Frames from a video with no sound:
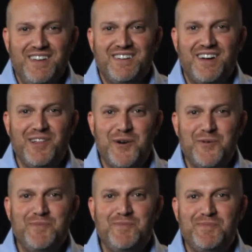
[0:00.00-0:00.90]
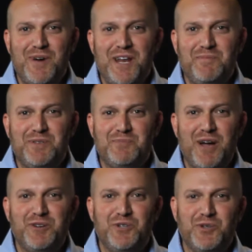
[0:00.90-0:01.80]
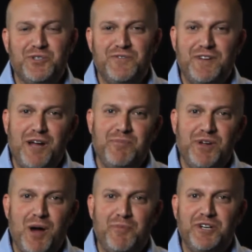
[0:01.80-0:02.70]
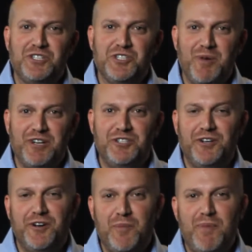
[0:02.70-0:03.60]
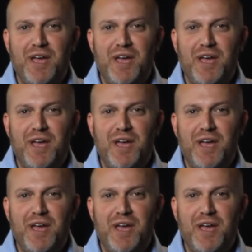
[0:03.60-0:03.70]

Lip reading: Hello, my name is Michael Joseph, and I'm the operations manager here at Bay